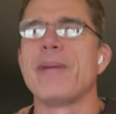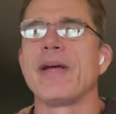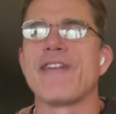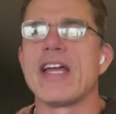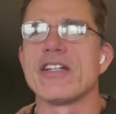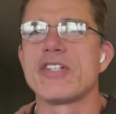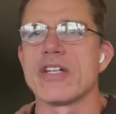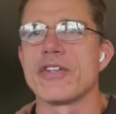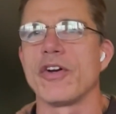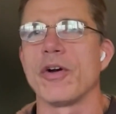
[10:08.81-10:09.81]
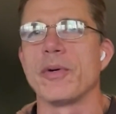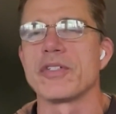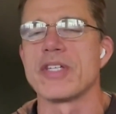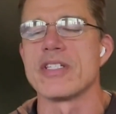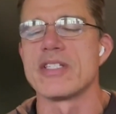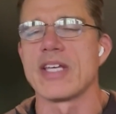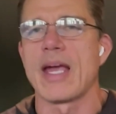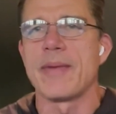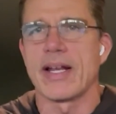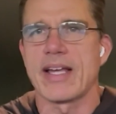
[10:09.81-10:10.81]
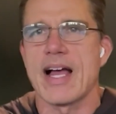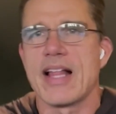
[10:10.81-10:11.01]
been a big fan of Justin Herbert since he came out